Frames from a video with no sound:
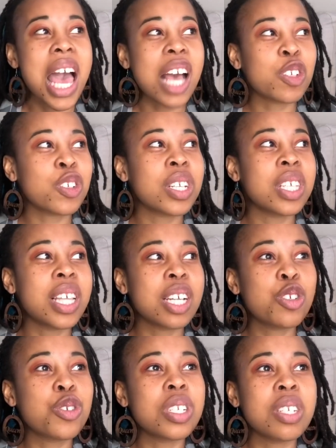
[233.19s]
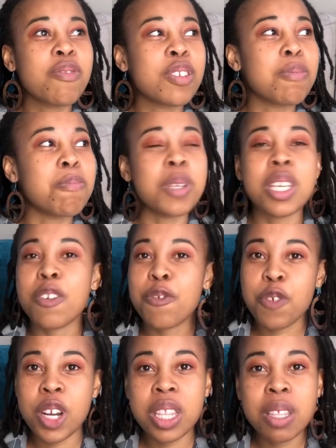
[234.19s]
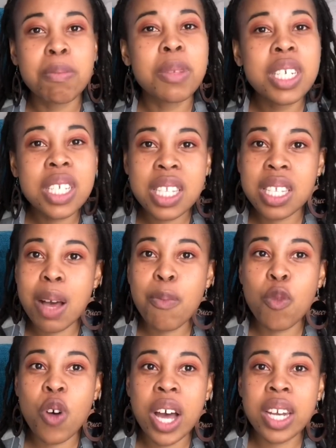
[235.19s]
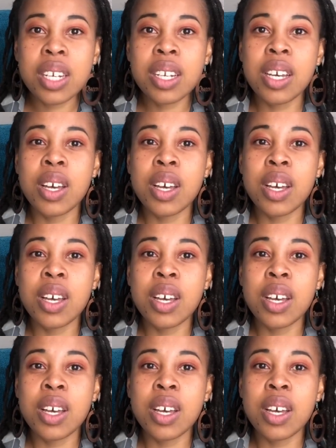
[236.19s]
Actually, that shouldn't even be a friend. The minute someone